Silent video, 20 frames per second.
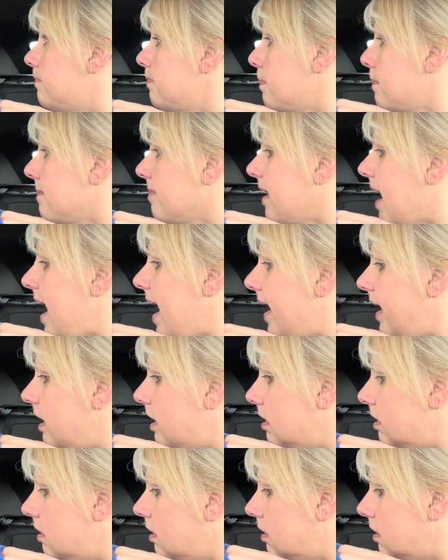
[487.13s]
Did you Hi. not
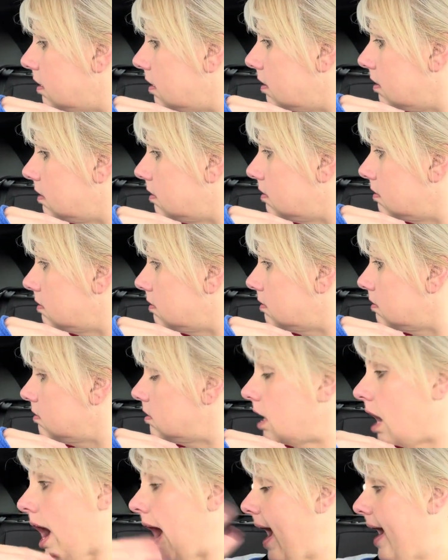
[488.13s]
lock this?
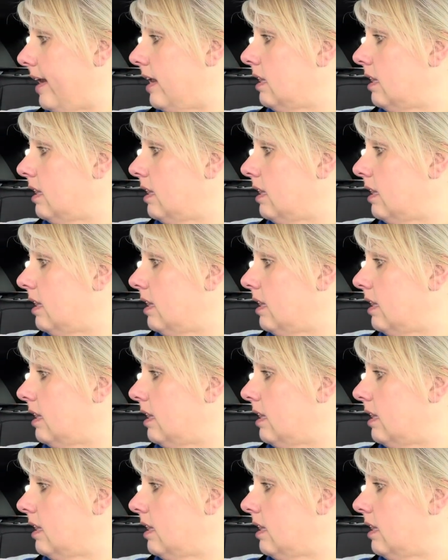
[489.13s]
I